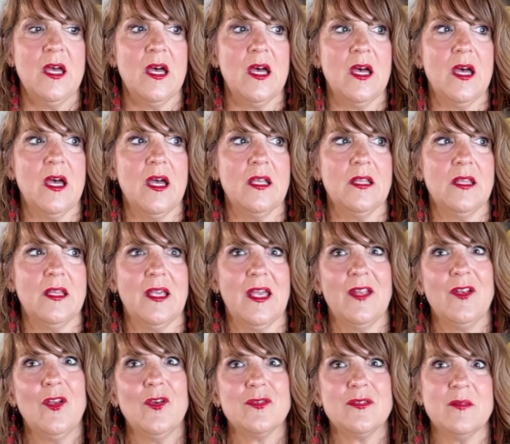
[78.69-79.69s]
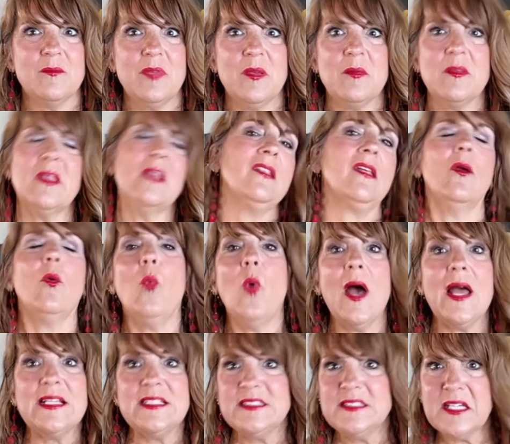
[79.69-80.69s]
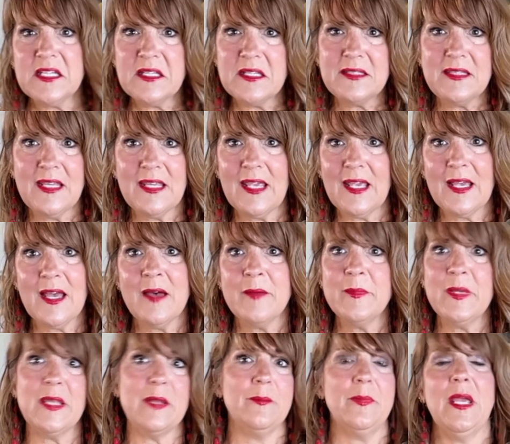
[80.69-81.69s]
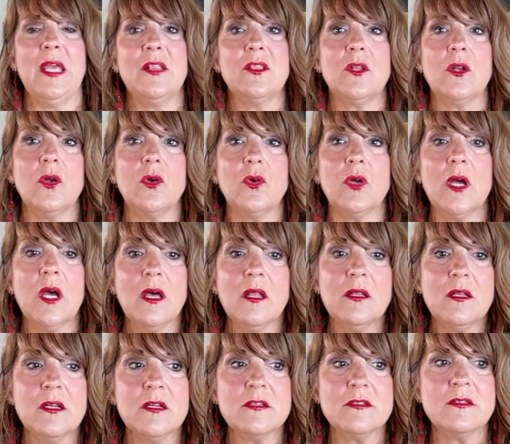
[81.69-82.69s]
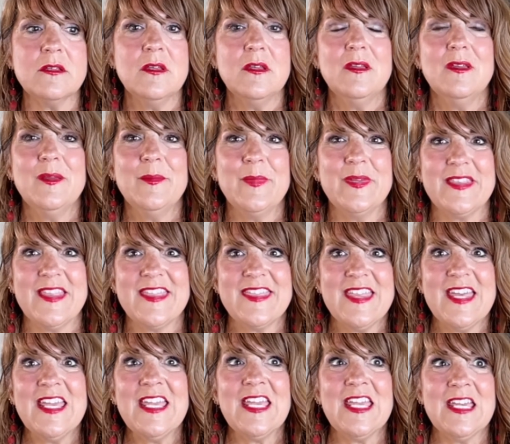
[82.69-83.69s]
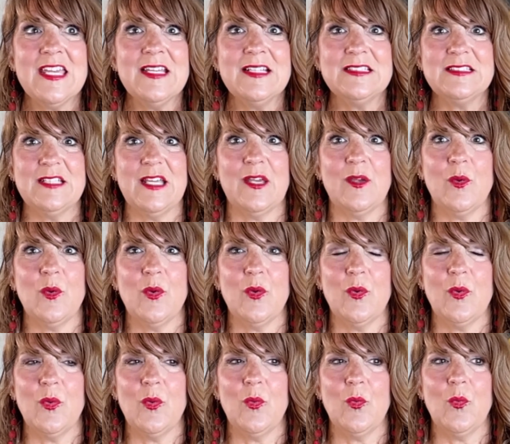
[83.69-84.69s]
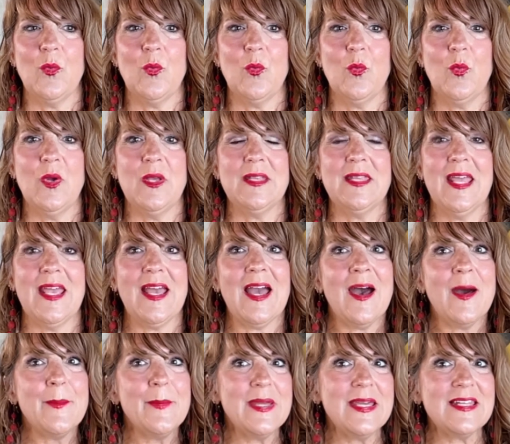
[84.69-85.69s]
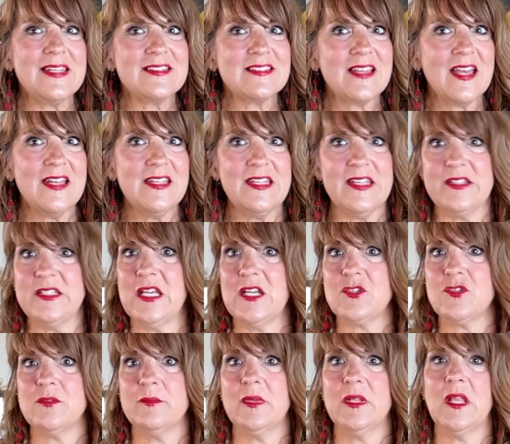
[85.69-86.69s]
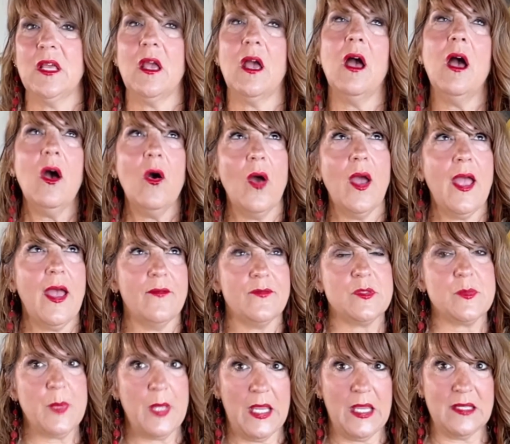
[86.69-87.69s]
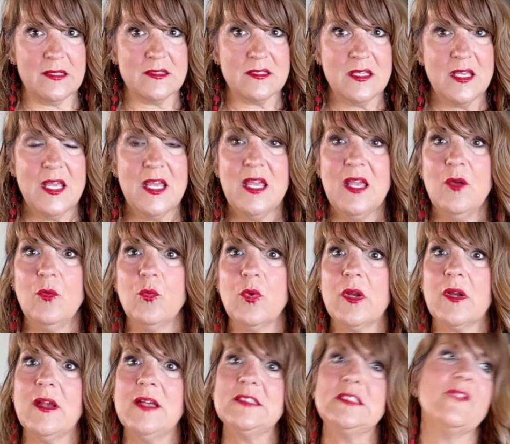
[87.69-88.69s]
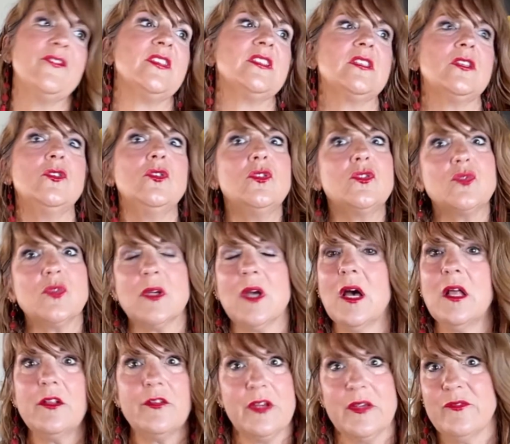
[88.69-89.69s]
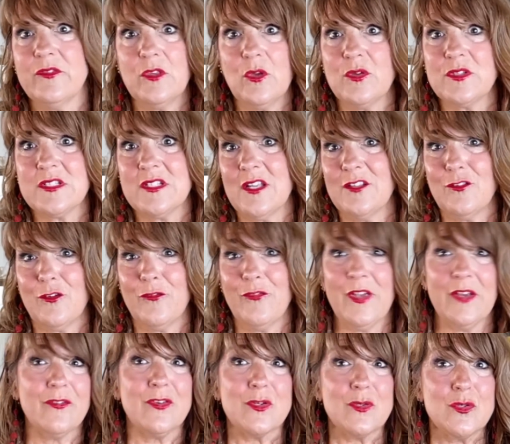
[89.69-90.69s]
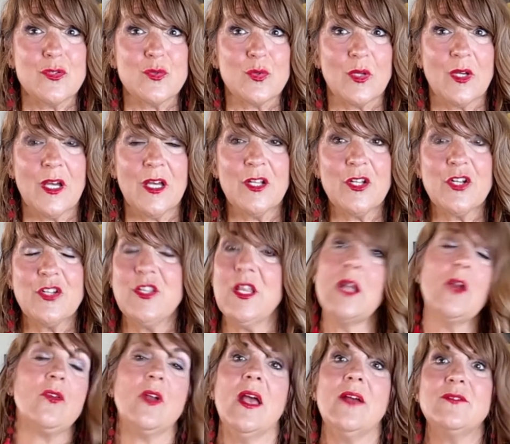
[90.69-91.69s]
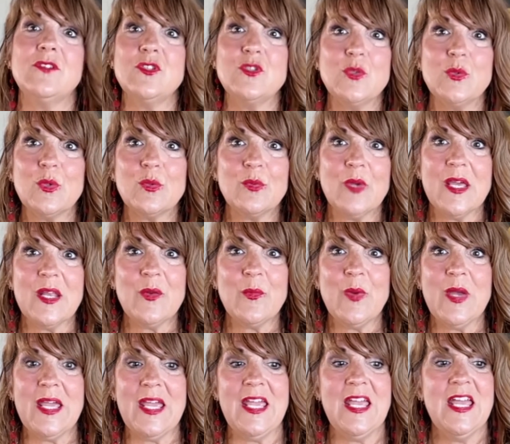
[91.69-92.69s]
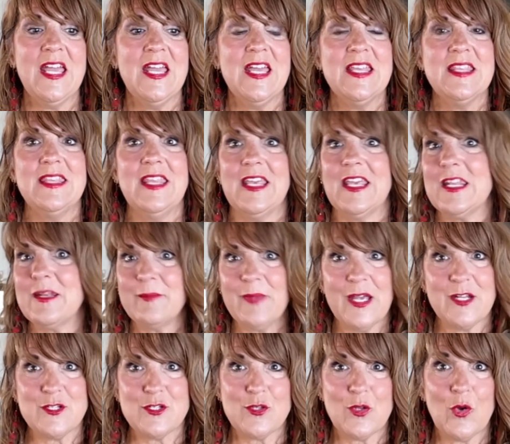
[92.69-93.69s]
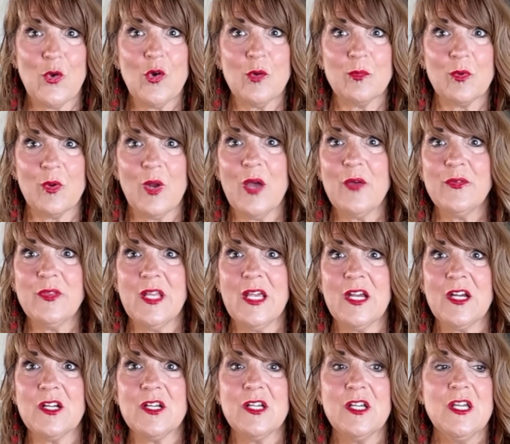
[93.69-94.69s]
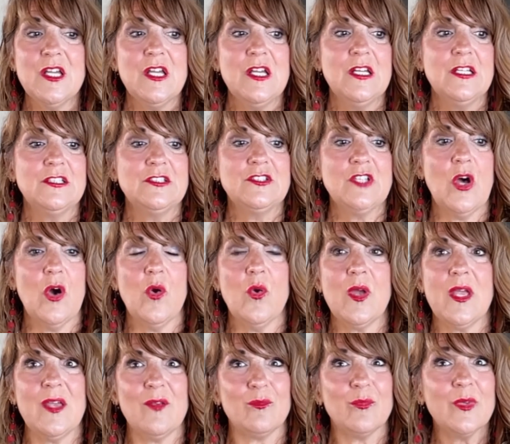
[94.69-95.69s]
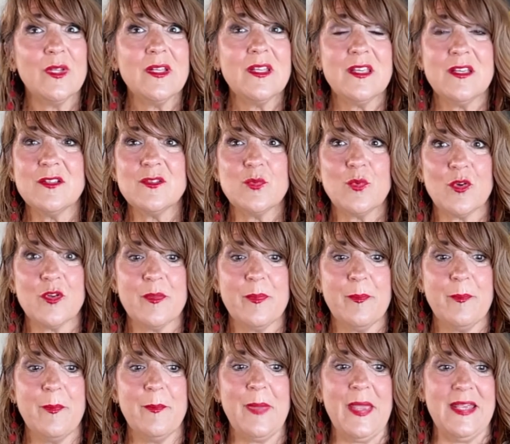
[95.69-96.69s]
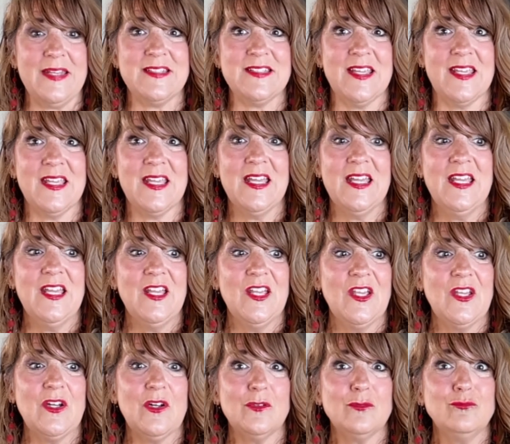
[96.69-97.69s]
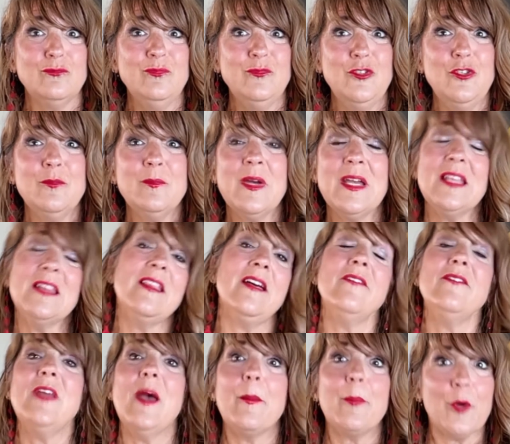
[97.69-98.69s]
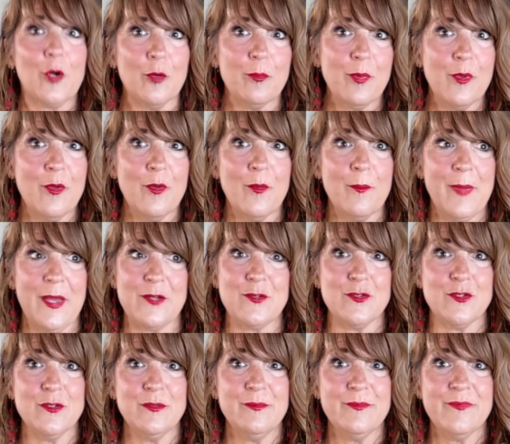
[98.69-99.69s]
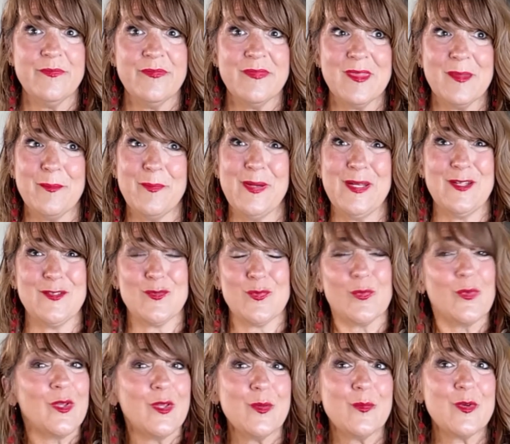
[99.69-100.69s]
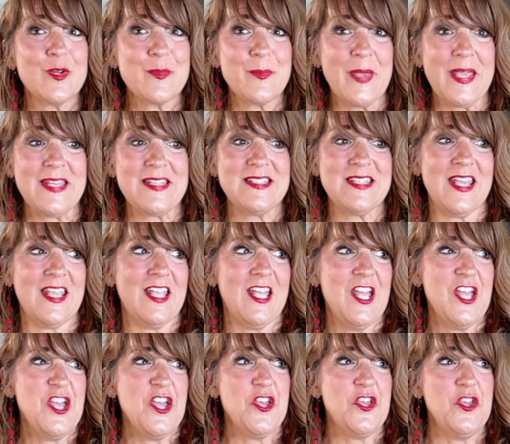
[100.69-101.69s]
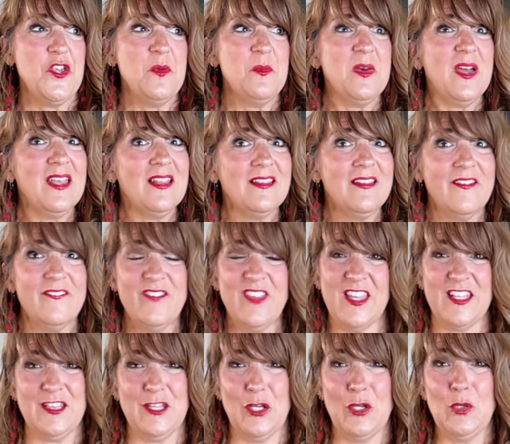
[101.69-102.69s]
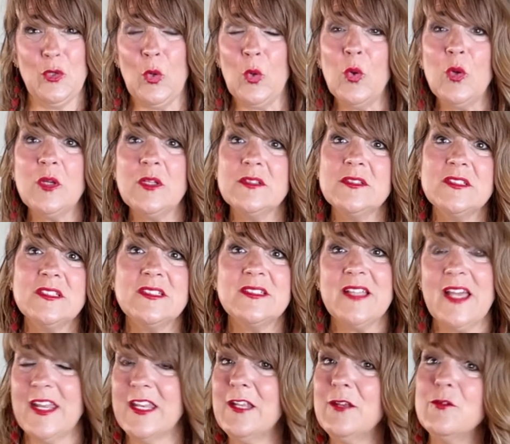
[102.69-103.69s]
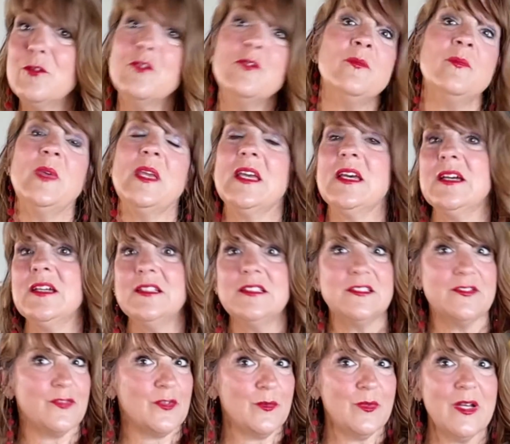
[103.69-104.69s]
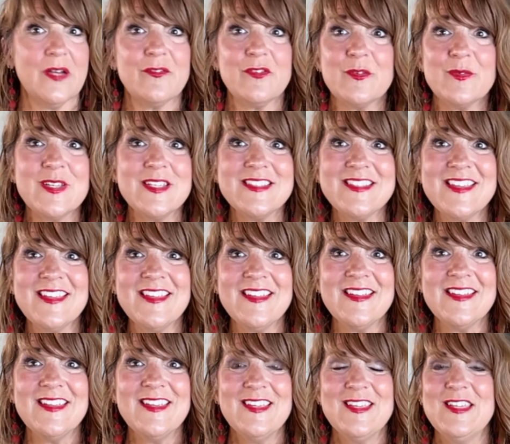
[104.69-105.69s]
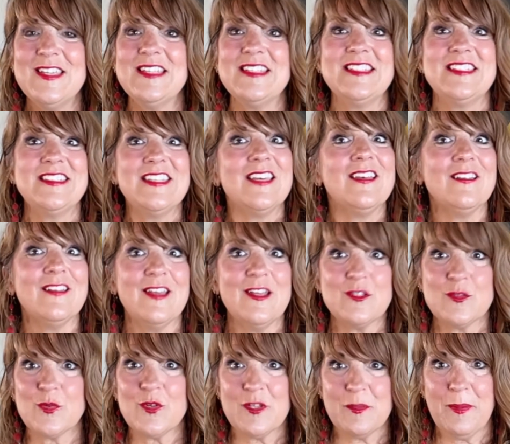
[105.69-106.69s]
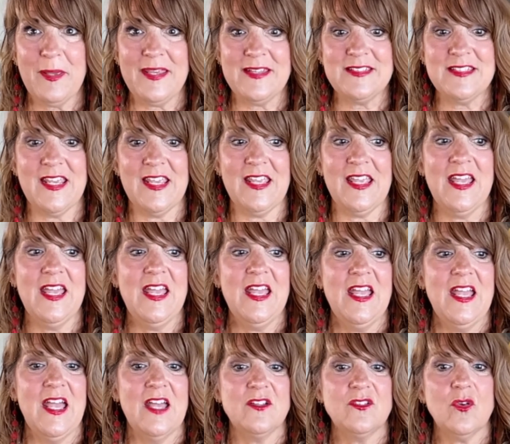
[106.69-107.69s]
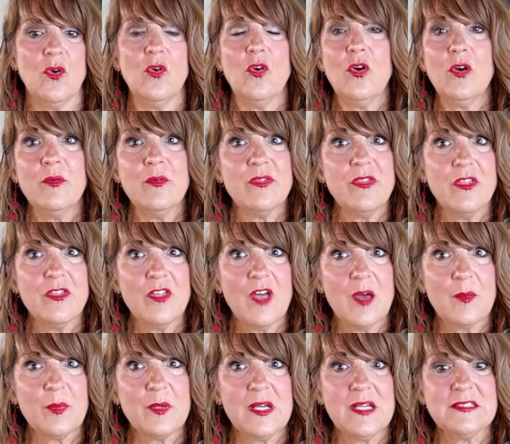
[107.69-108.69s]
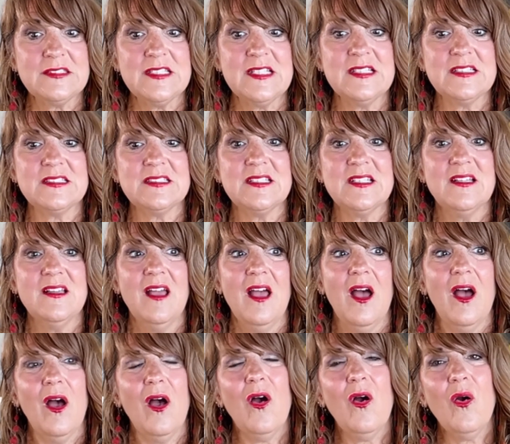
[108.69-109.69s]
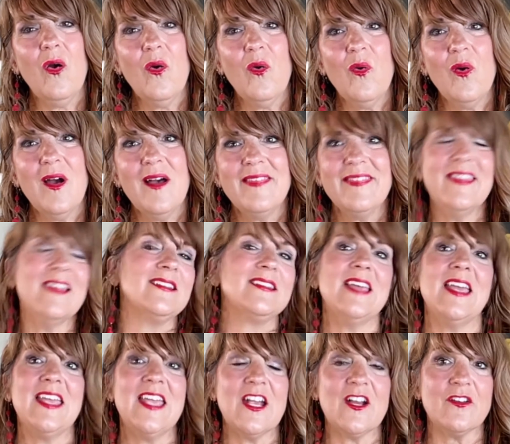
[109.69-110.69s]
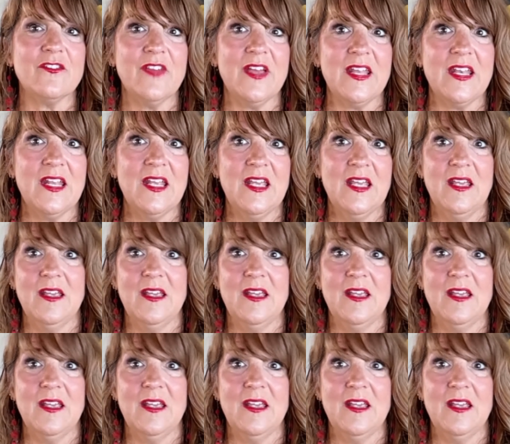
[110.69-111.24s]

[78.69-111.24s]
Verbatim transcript: Uh, like I know some people think like, why sell it? They can come in and paint their own colors. But the thing is, like when they come in, it's kind of a detriment, like, oh, I have to paint. Whereas if it's a neutral color, even though it's not their favorite neutral color, they don't have to do it right away. They can imagine their home around there. So it really is worth painting. You know, you might love that purple bedroom, but it's really worth painting. You might love like the gold dining room because for whatever reason, still it's worth painting. And don't go on with the thought process, oh, they'll take care of it.